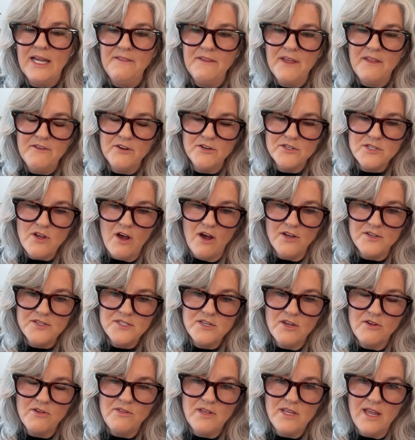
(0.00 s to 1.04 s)
and then there's
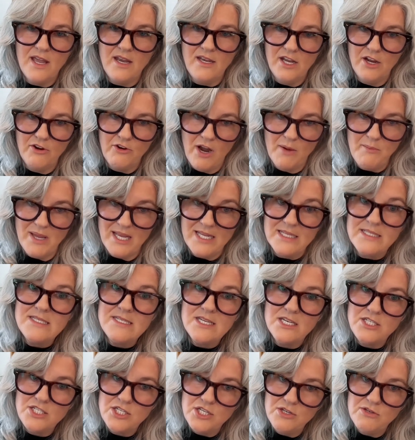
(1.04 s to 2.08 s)
also the enneagram
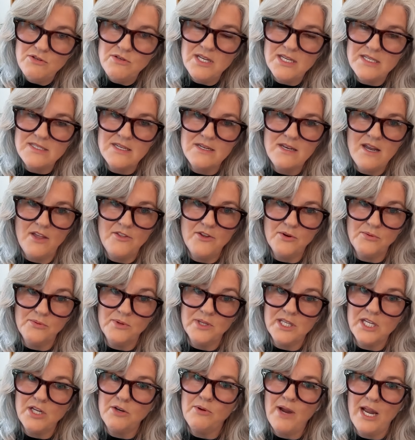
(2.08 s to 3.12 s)
institute is another
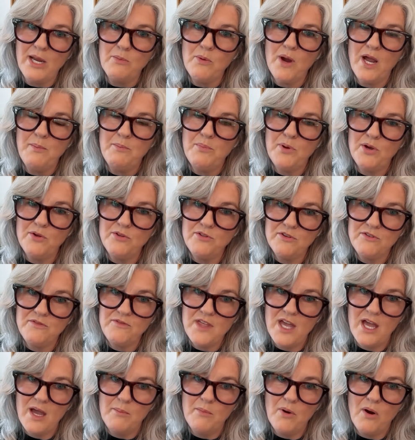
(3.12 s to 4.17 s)
really great one both
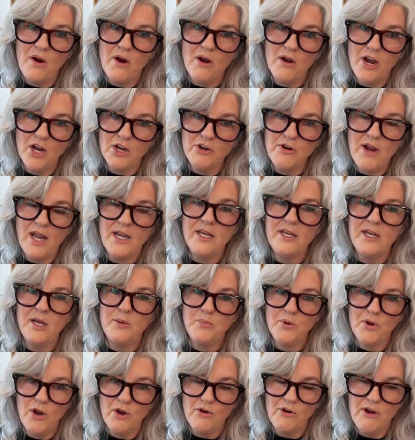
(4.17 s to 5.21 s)
of them are
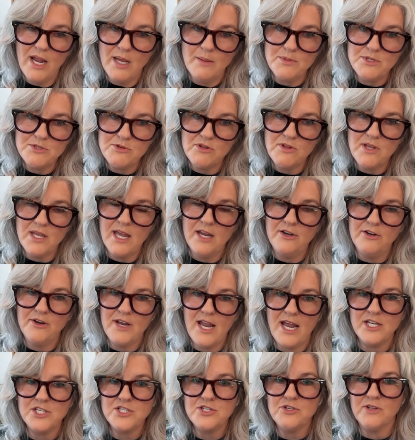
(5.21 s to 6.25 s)
accredited programs through the
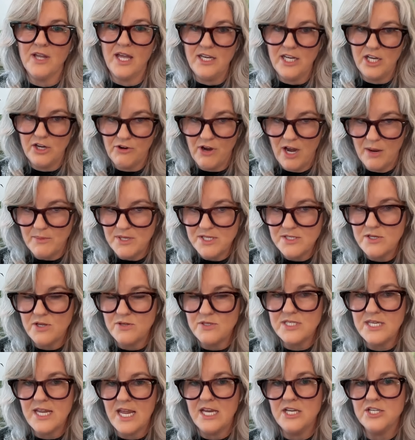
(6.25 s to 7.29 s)
international enneagram
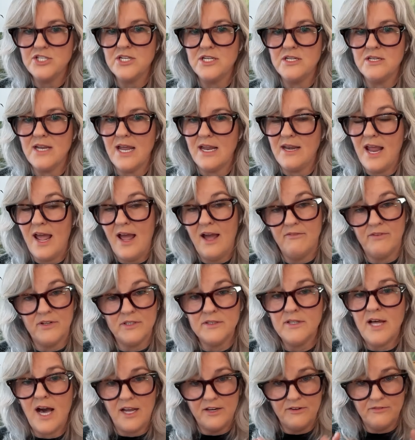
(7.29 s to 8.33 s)
association and have
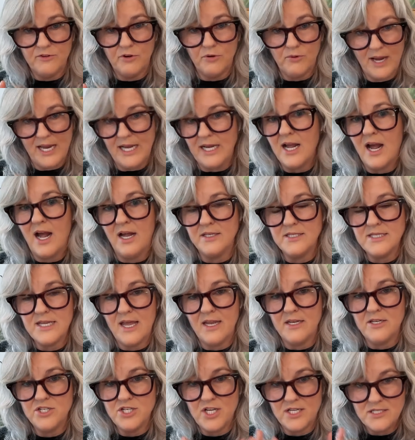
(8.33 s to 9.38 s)
a lot of great
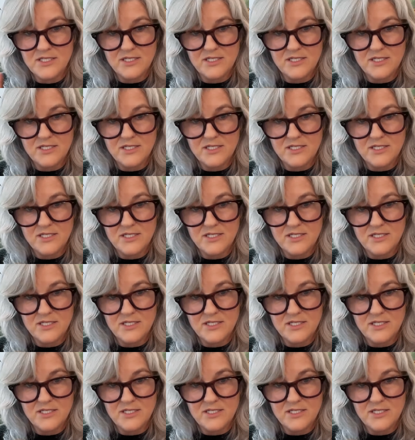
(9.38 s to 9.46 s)
content